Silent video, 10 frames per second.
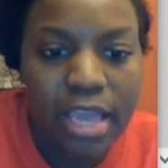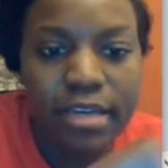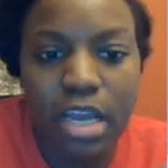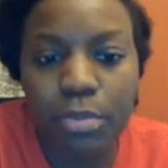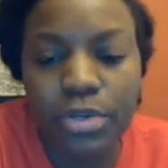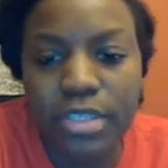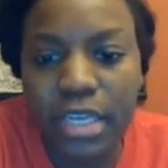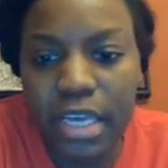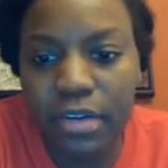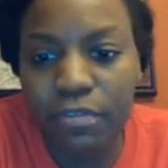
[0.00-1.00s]
And number
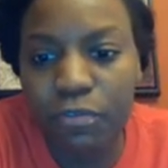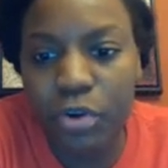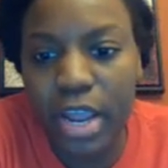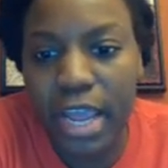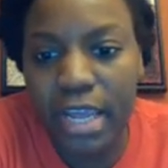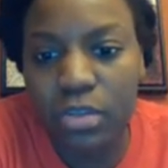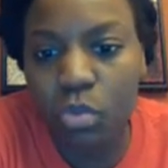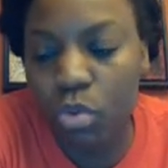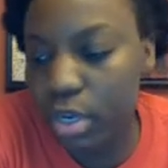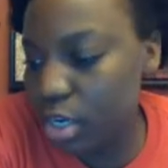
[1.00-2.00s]
10 for
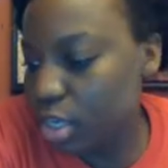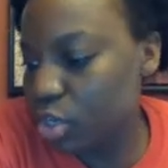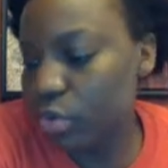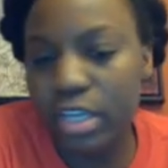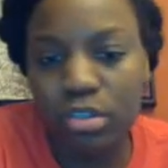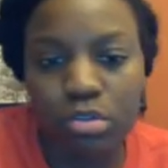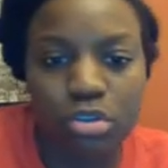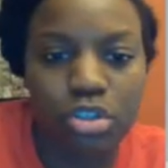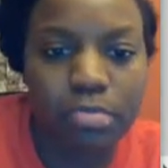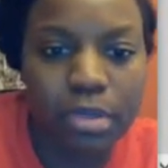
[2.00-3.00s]
8-1, your answer
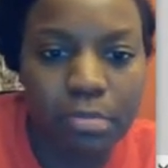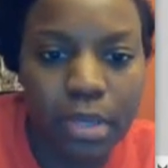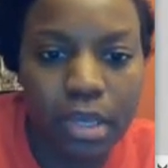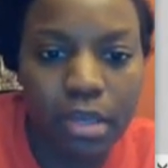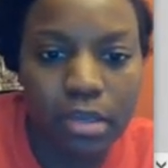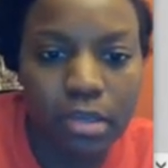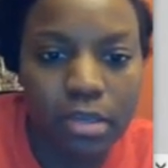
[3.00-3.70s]
should be B.